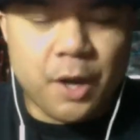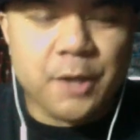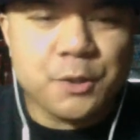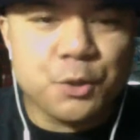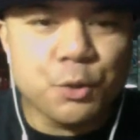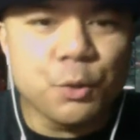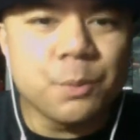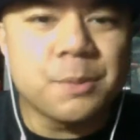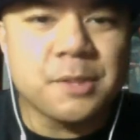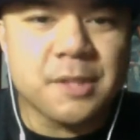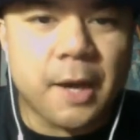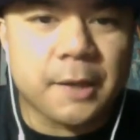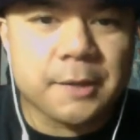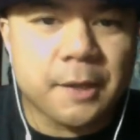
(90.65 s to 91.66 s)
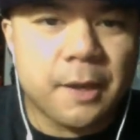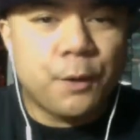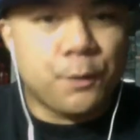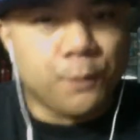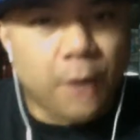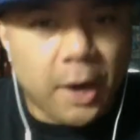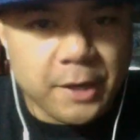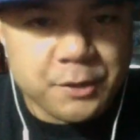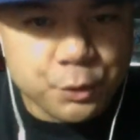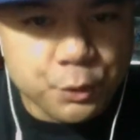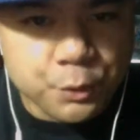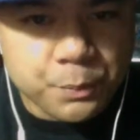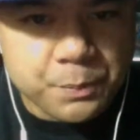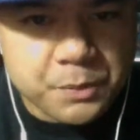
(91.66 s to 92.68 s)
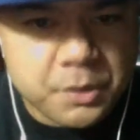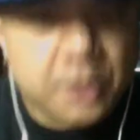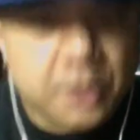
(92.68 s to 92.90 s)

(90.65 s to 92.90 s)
RiseHoops.com. Rise Hoops,